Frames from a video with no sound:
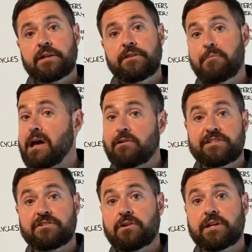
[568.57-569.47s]
the
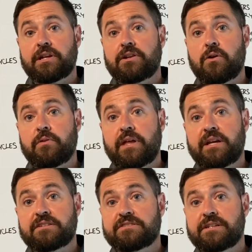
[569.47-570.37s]
batteries aren't going to know they
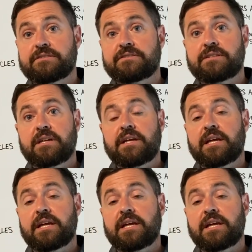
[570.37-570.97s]
exist,